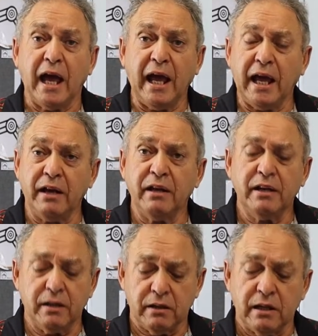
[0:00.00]

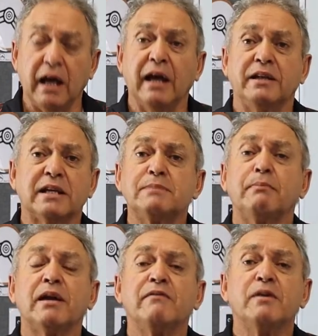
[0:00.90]
And it doesn't
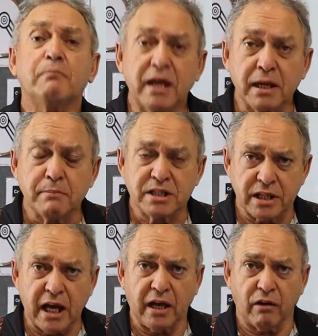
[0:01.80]
matter if you make a
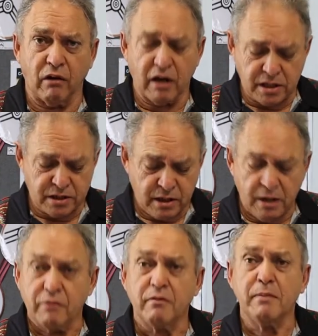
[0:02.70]
mistake, guys.
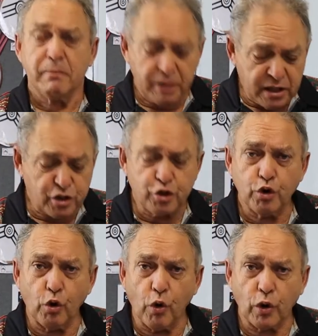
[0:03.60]
Remember, this
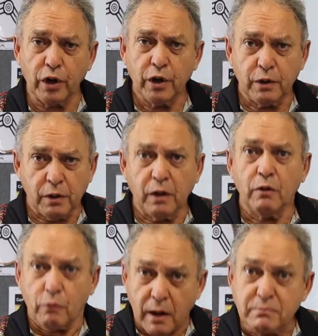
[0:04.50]
chalk
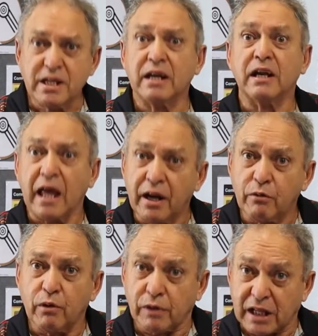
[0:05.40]
rubs out
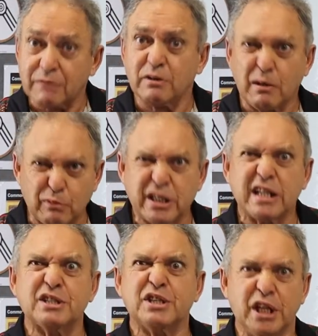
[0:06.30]
later on. That was
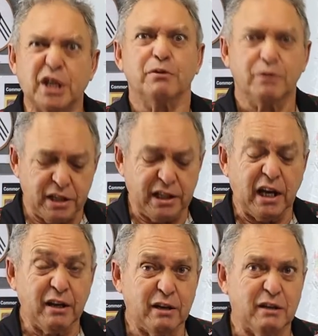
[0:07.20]
our secret, you
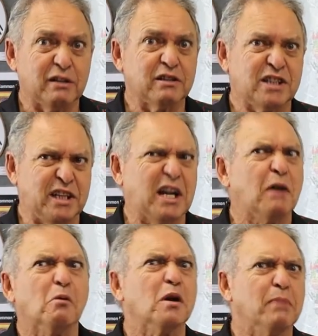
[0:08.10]
know, that I said,
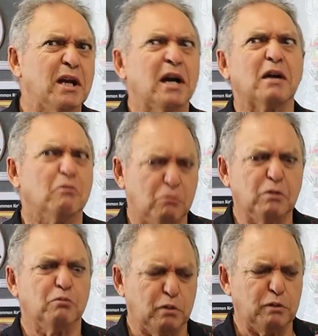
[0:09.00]
don't worry about it, Uncle,
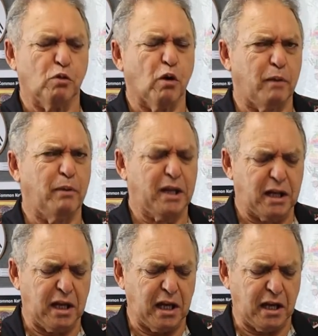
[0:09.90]
we'll worry about
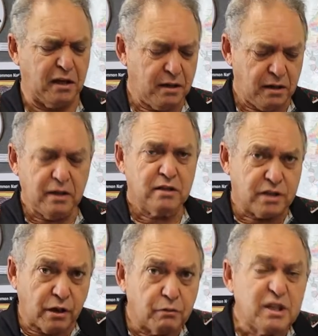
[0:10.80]
that later.
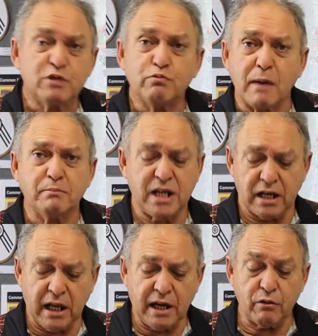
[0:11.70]
So this rubs
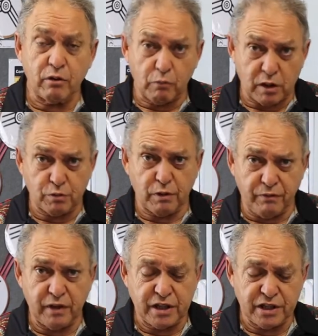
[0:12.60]
out later on once we
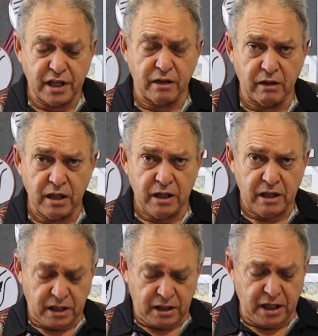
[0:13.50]
finish our
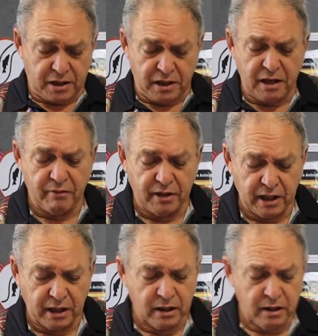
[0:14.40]
kit and
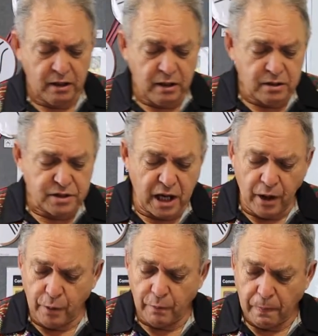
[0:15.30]
everything.
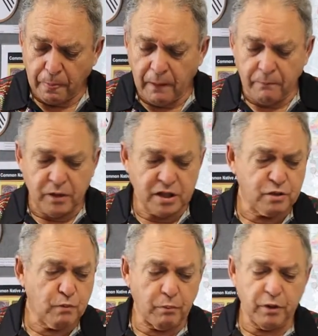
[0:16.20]
So this
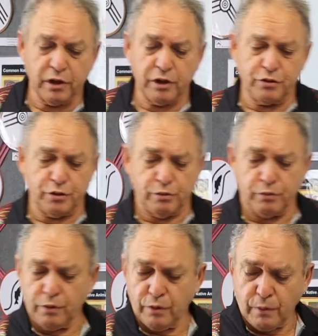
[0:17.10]
is what we're going to do.
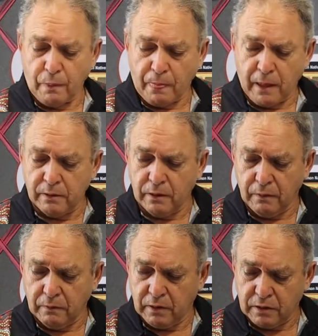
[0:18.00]

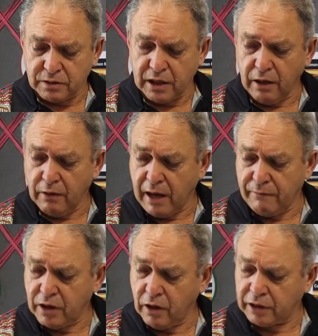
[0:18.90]
So have
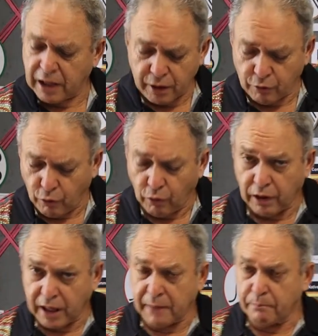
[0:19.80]
you got that, all
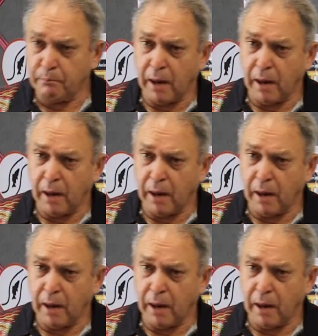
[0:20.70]
of that?